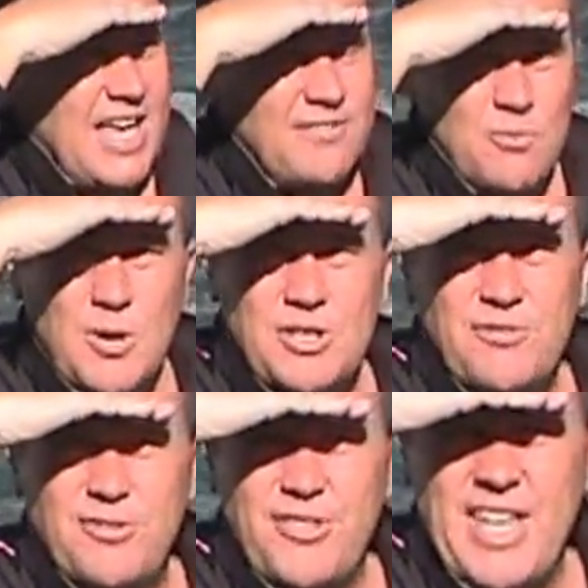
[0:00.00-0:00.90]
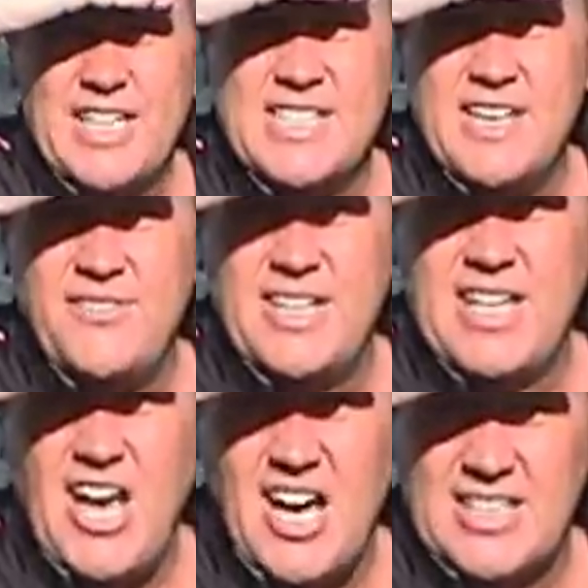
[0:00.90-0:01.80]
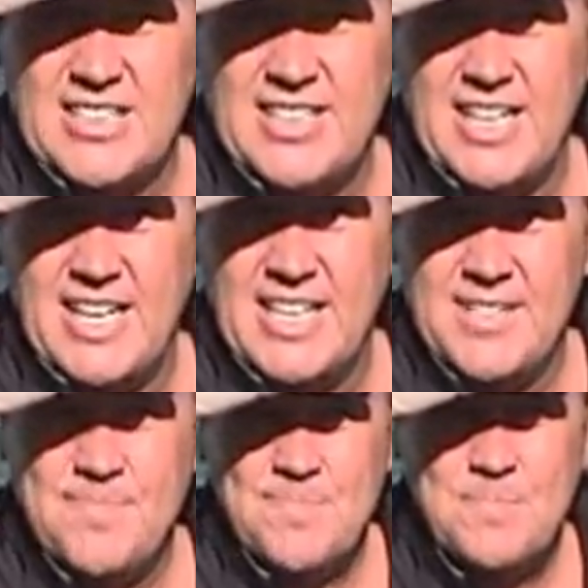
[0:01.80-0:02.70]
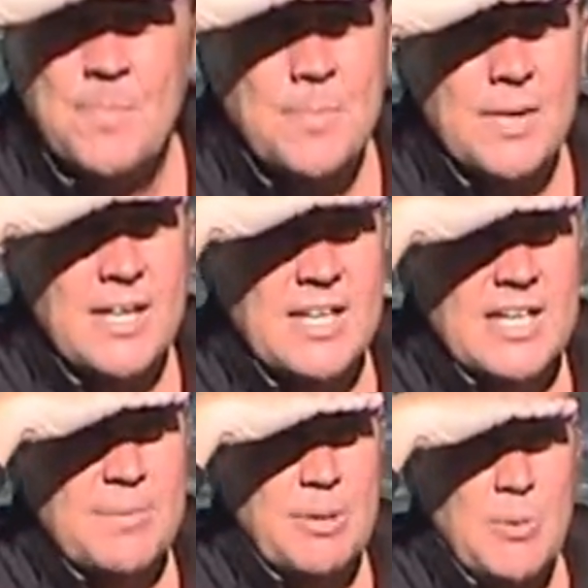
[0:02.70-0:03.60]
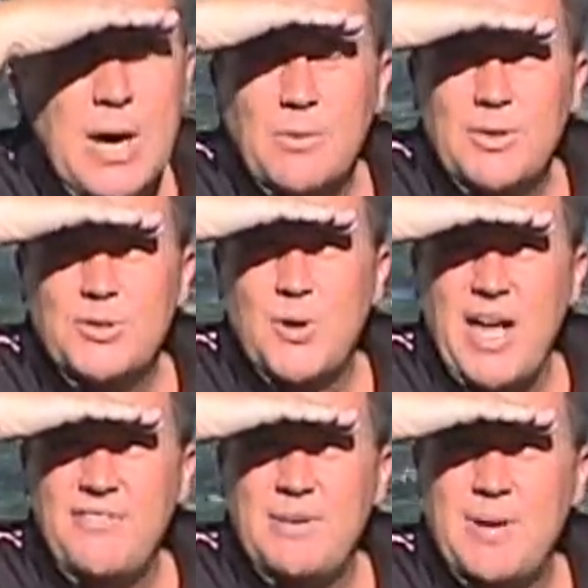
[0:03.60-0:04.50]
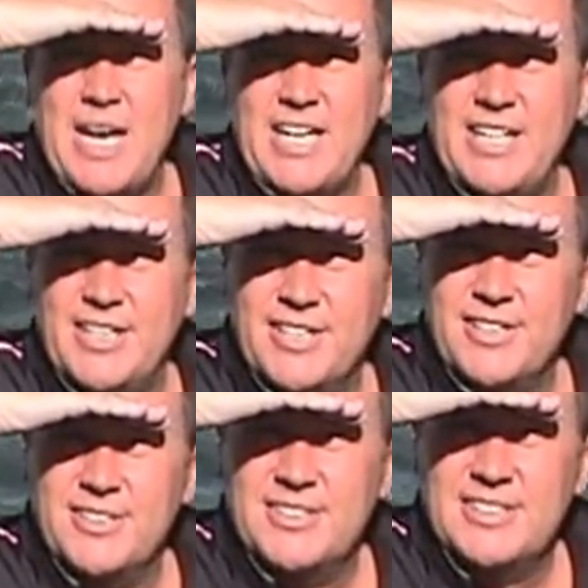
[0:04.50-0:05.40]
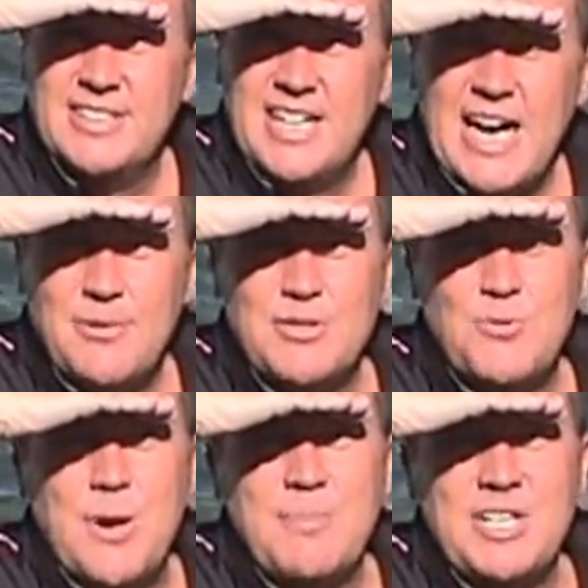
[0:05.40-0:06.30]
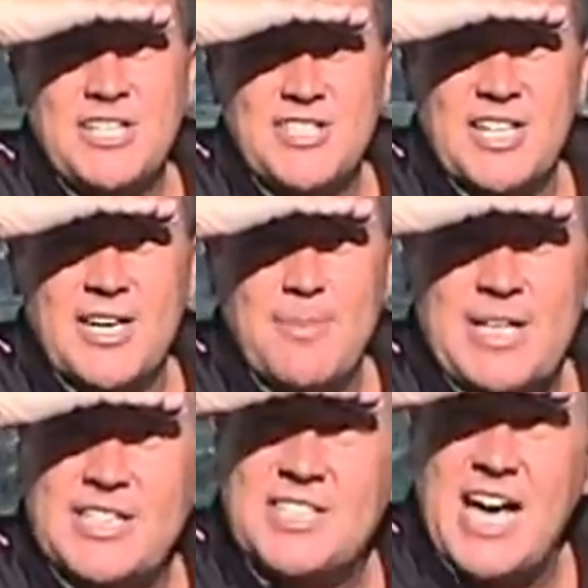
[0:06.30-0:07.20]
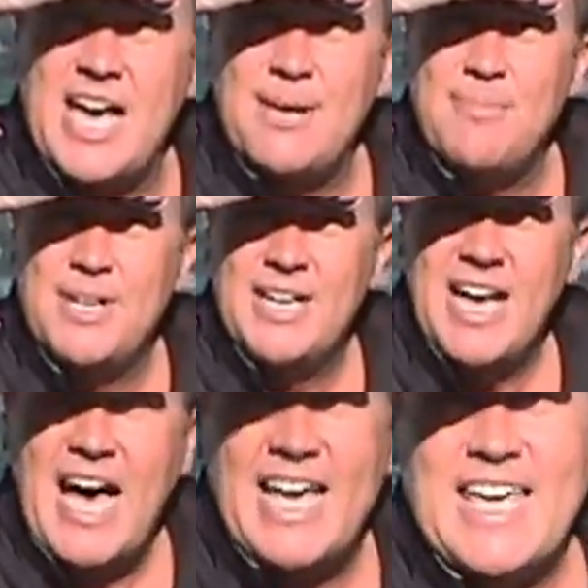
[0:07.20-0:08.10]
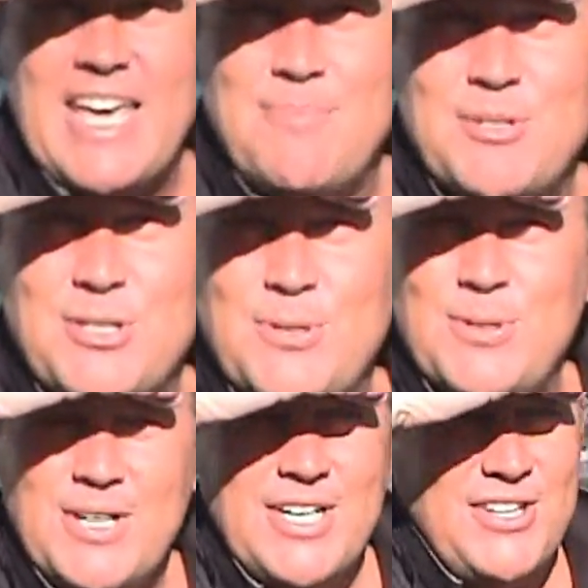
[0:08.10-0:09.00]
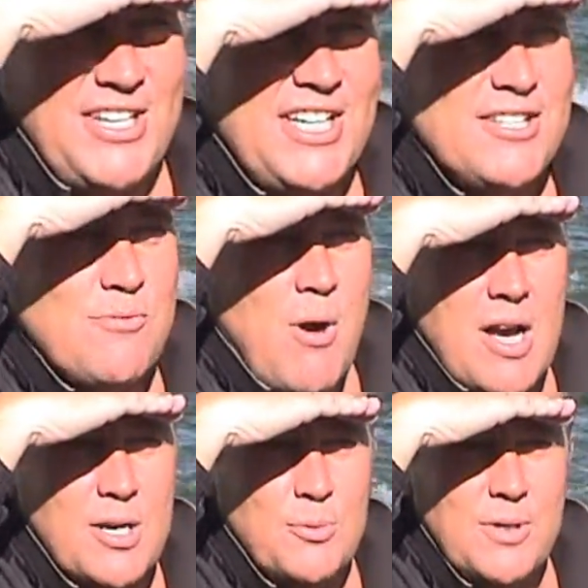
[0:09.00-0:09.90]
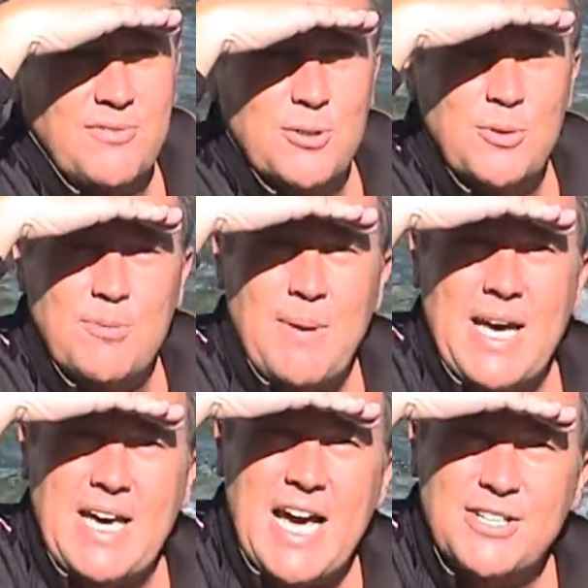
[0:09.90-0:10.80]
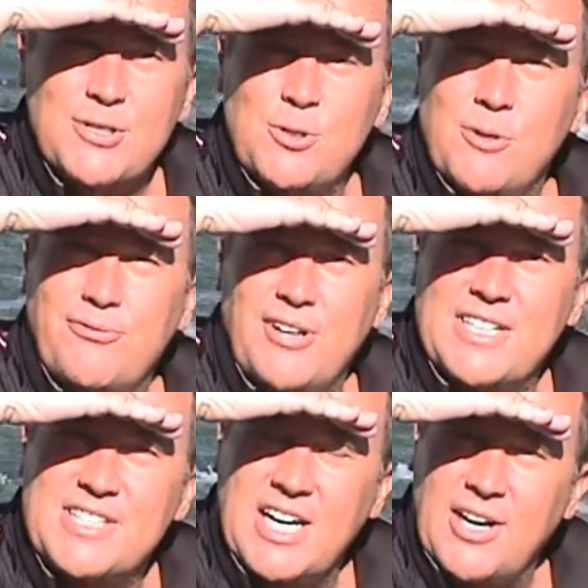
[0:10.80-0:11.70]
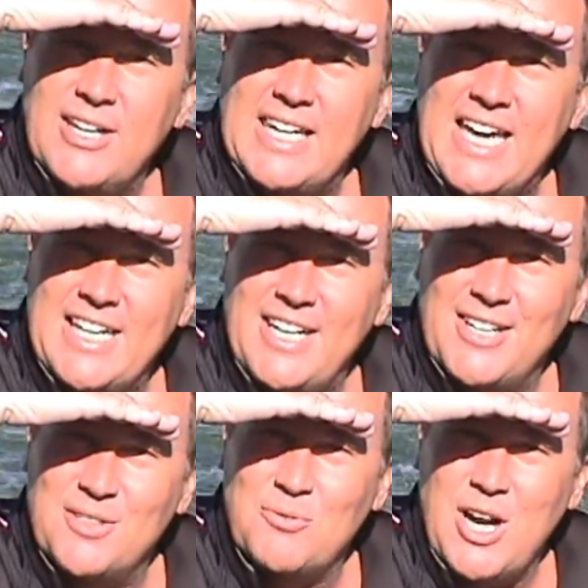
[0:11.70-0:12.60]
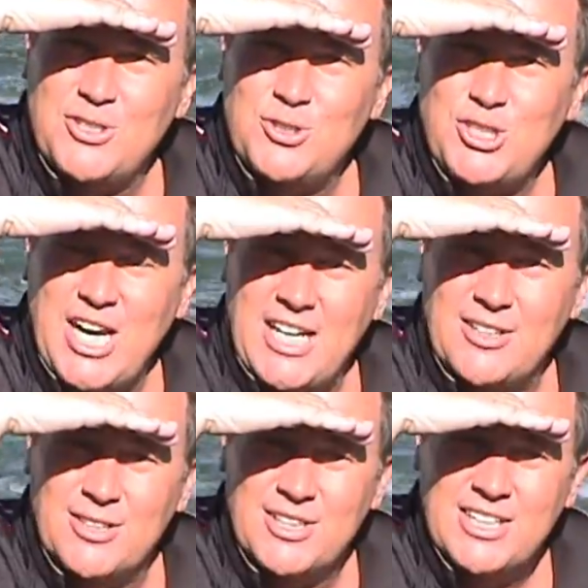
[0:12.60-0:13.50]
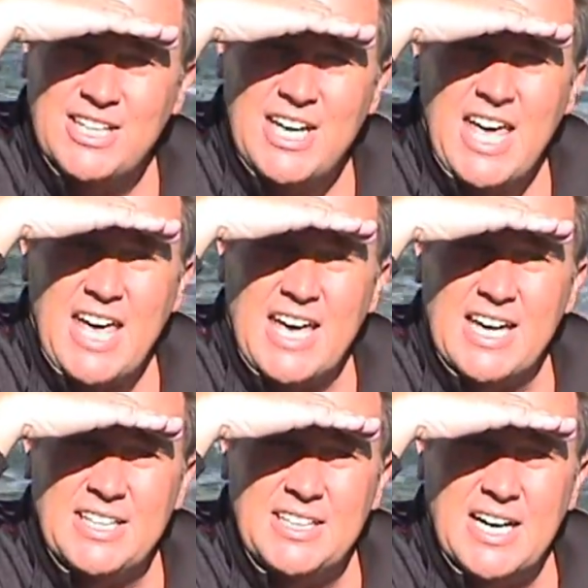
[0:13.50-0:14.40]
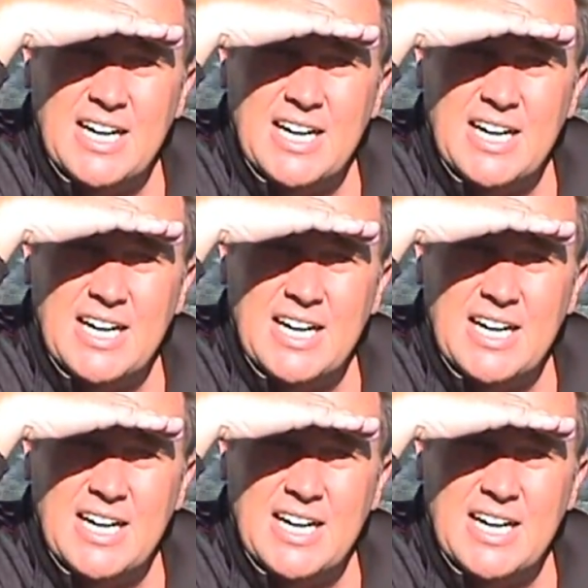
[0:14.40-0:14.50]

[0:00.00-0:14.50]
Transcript: Have a wonderful Thanksgiving holiday. But while we were driving by here, I was reminiscing about the time I came to the East Walker River with my high school friends Gary Langale and Roger Chandler, and